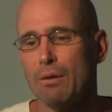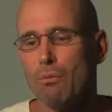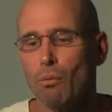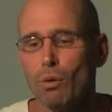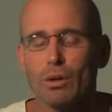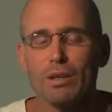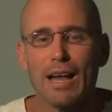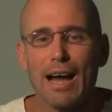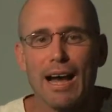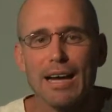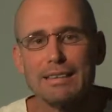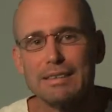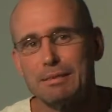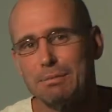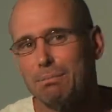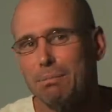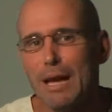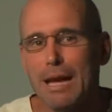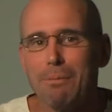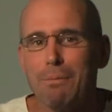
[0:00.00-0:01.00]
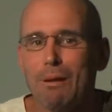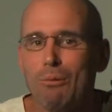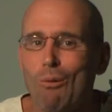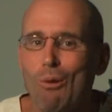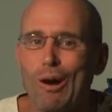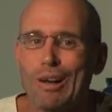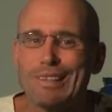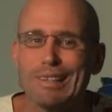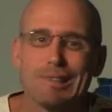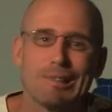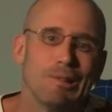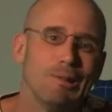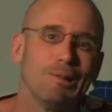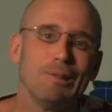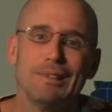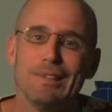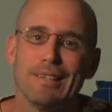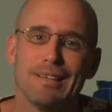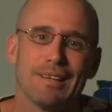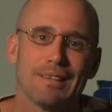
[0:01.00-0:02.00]
will last maybe 1 to 2
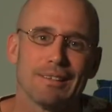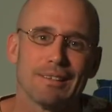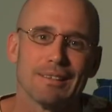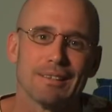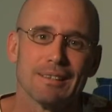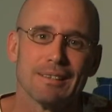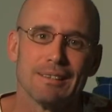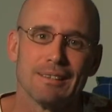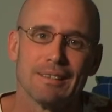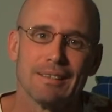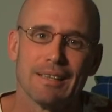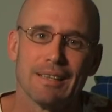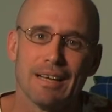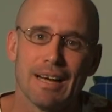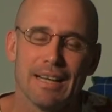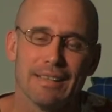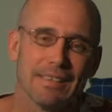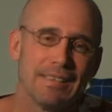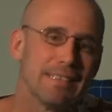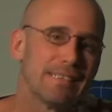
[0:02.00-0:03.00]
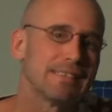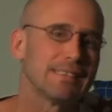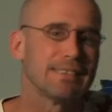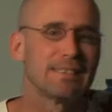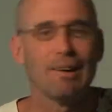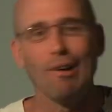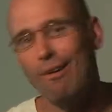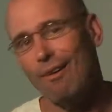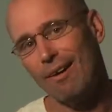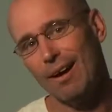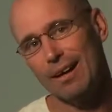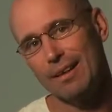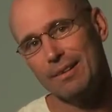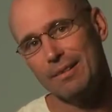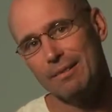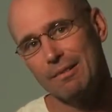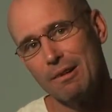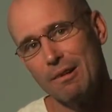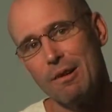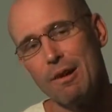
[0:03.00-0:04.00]
years, and then it's gone.
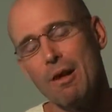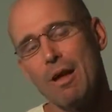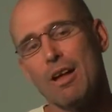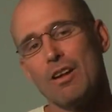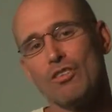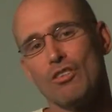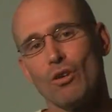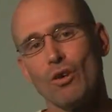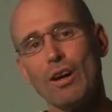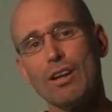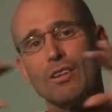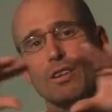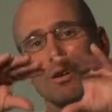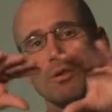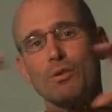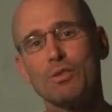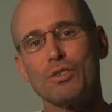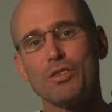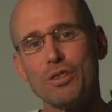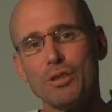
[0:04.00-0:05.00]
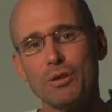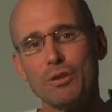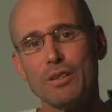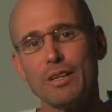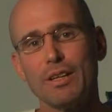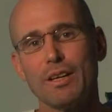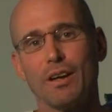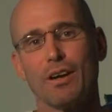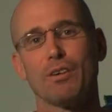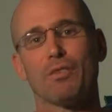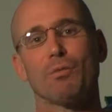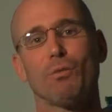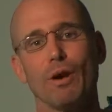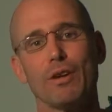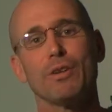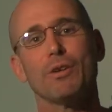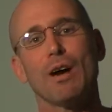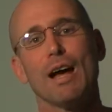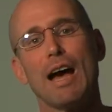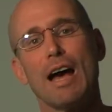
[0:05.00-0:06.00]
During those 2 years,
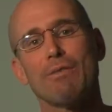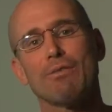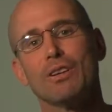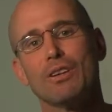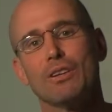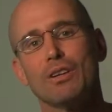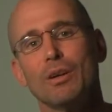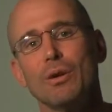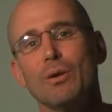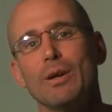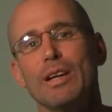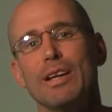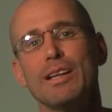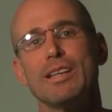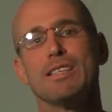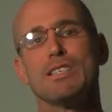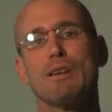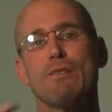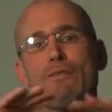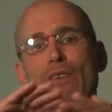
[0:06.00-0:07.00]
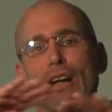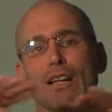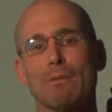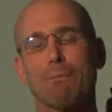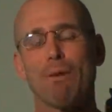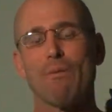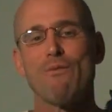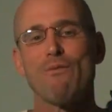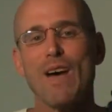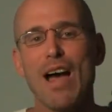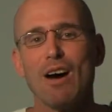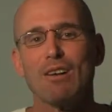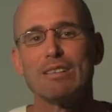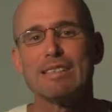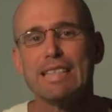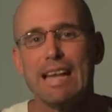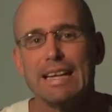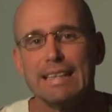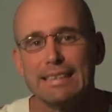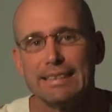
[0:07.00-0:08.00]
what you have to do is develop a
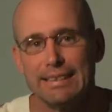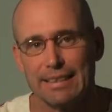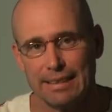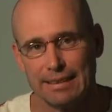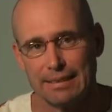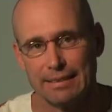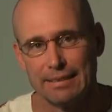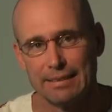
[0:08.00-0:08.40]
foundation